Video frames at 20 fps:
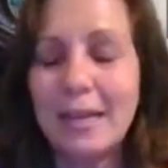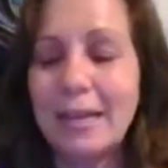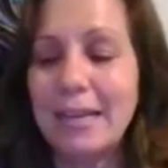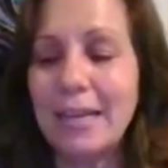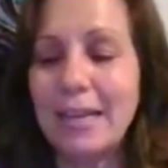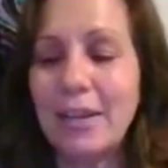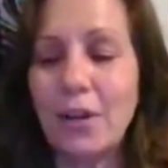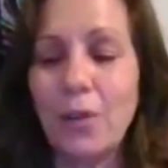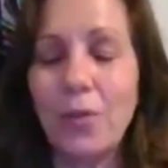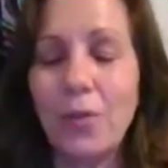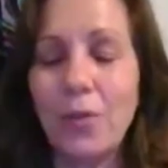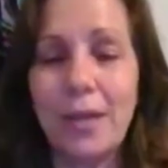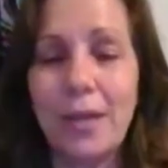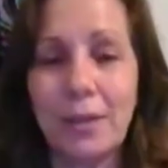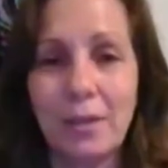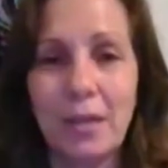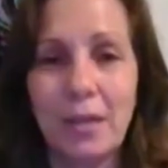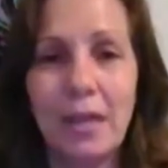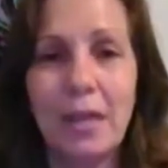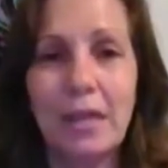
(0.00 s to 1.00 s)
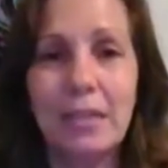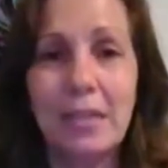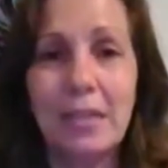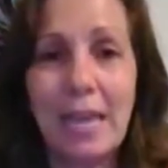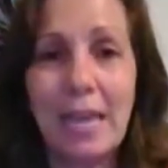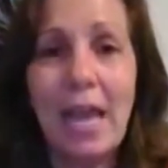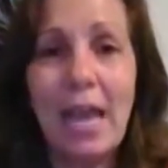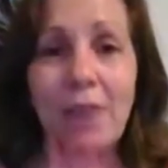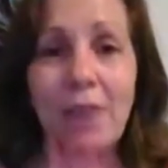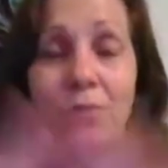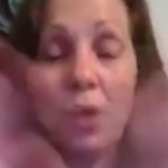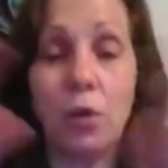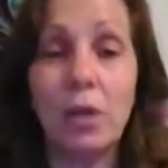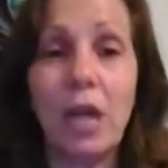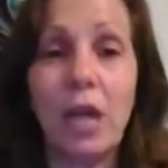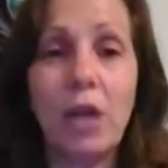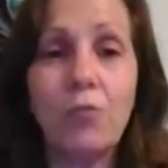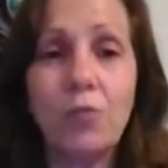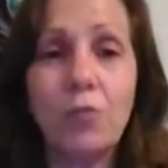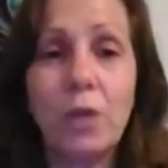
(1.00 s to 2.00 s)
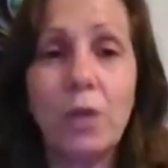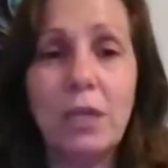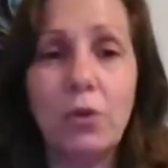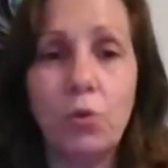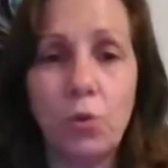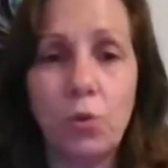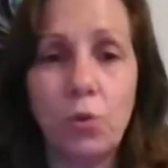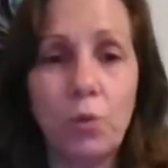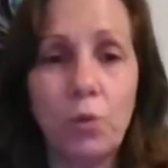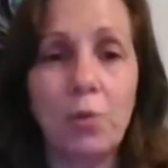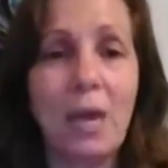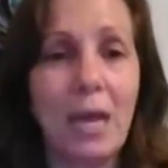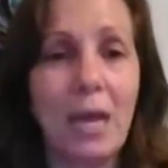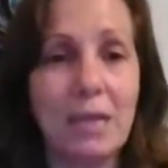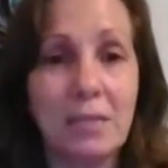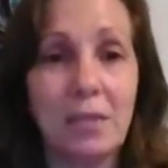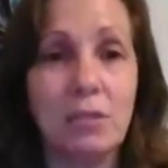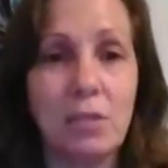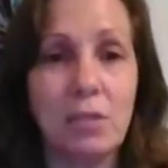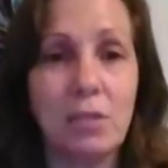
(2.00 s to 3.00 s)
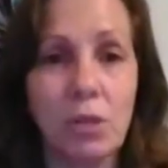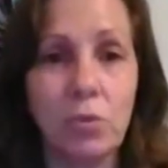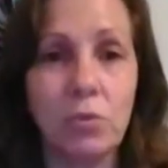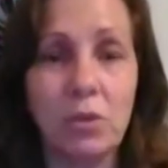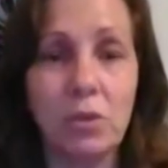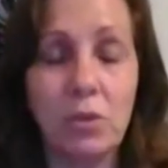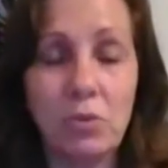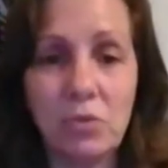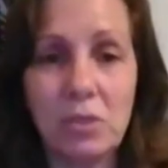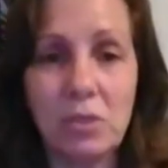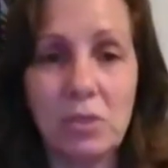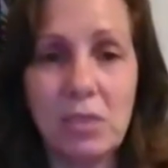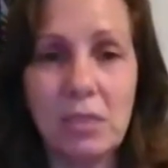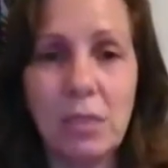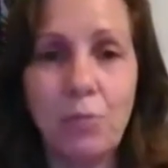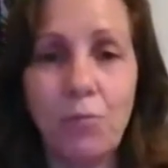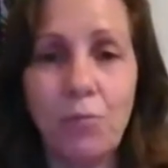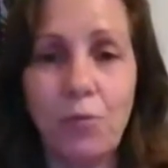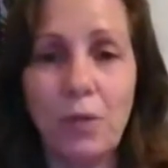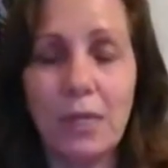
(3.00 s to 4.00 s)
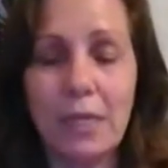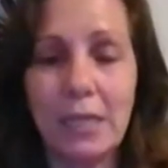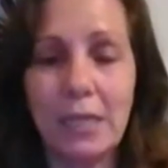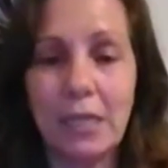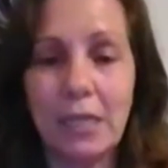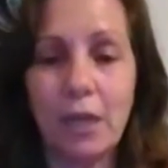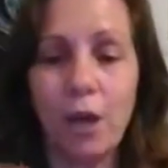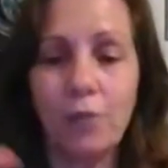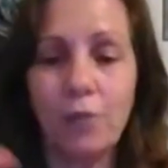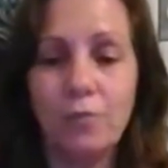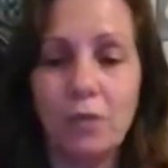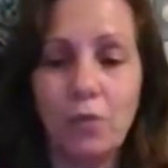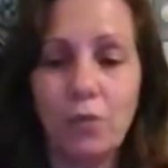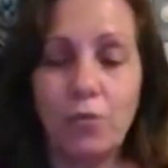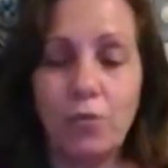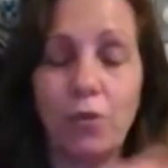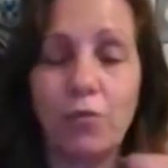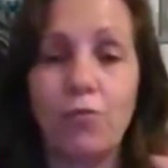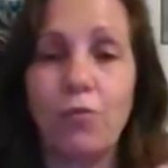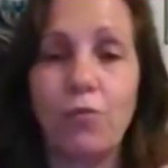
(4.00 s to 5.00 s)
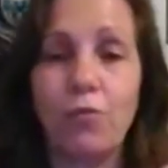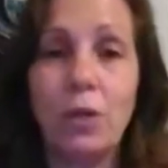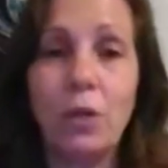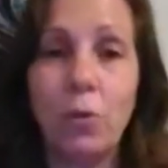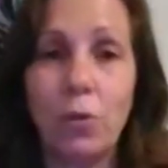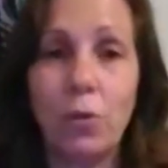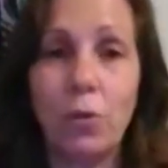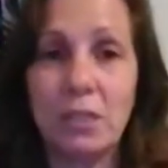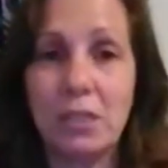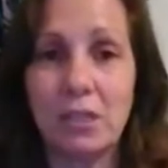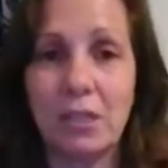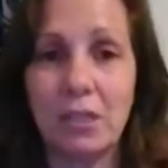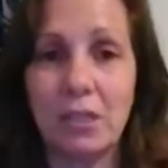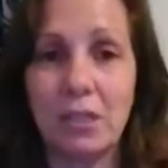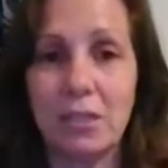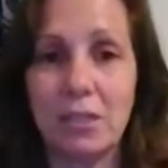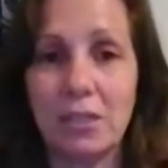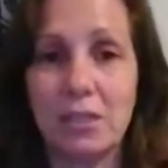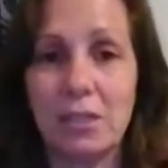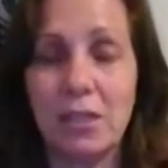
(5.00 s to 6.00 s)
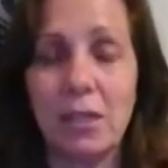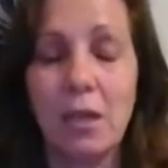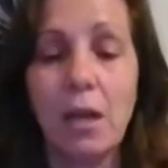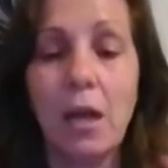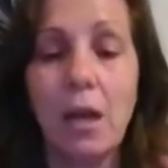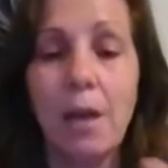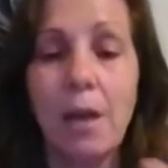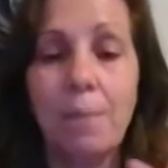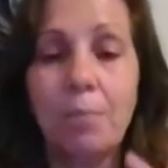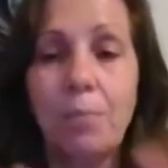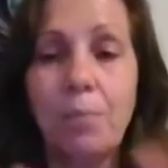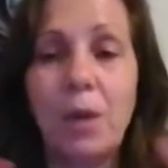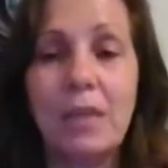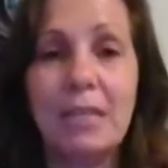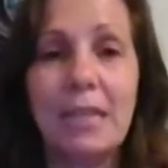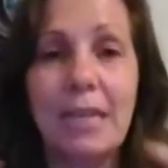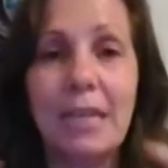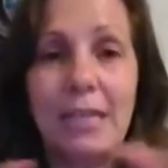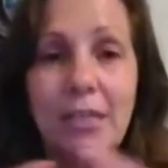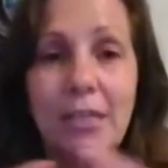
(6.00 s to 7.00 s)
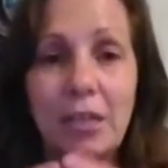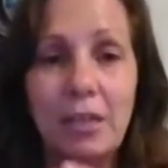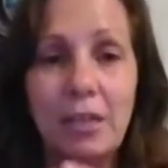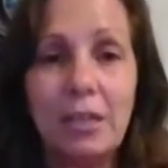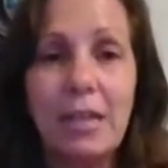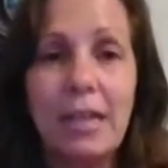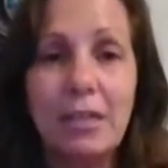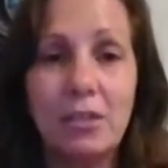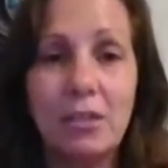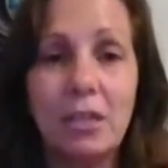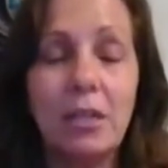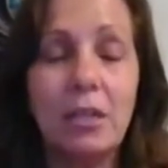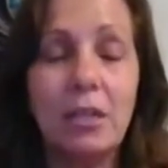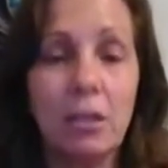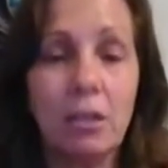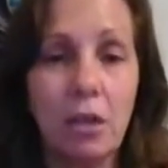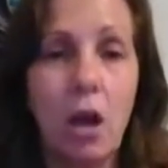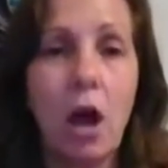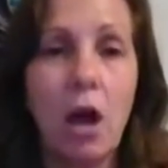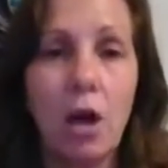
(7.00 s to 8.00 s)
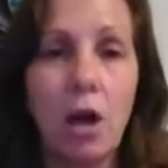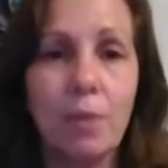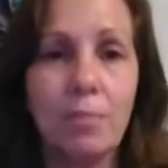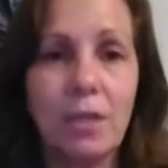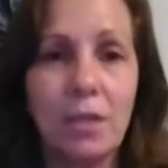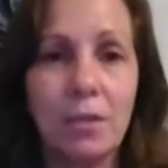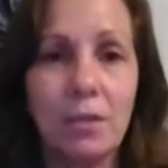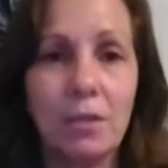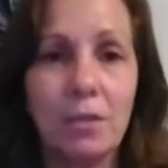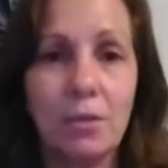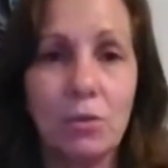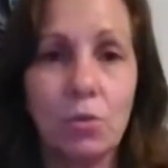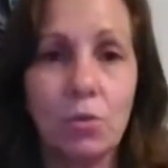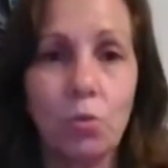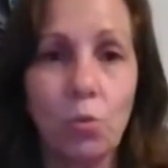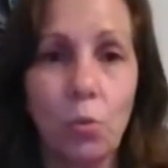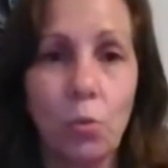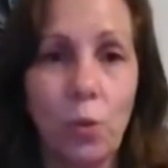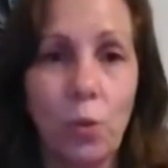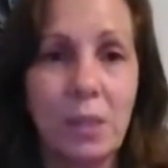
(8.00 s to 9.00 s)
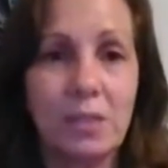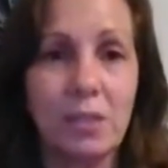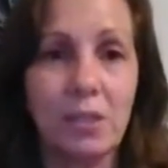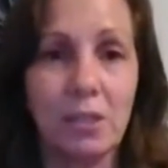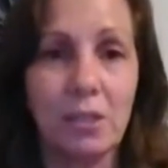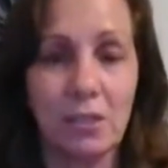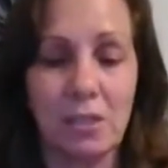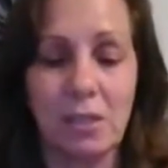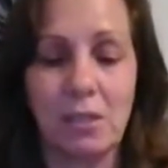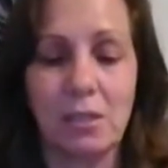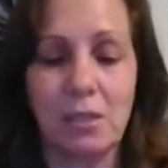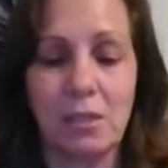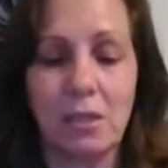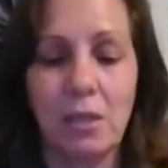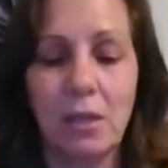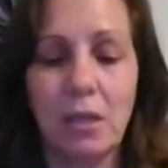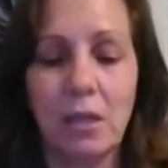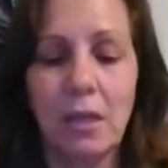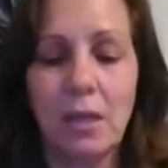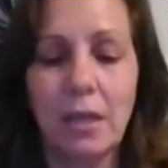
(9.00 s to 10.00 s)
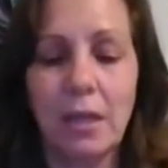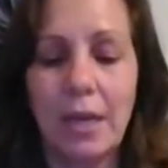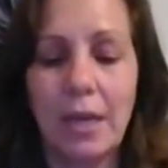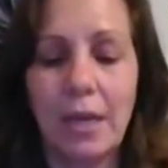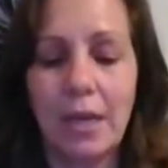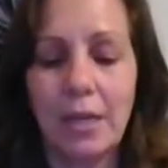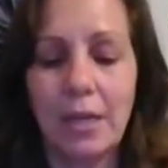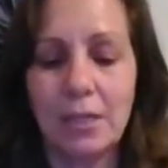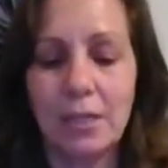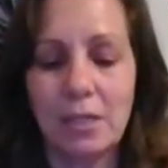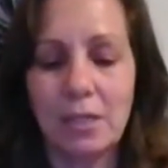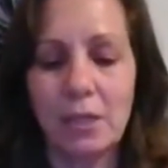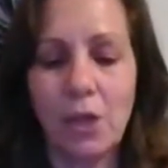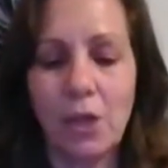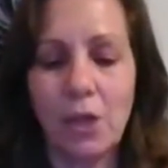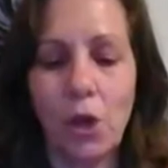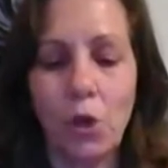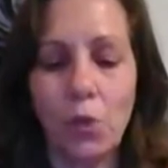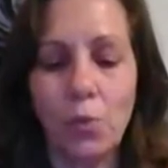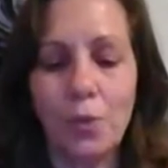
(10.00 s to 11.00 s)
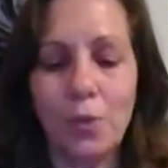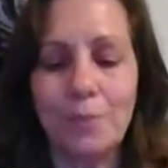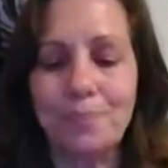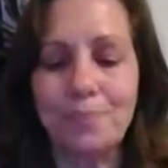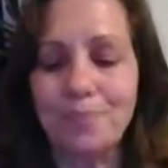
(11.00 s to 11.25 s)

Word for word: you know, like they have their, every group has its own symphony of different frequencies, but they connect in a common resonance. So,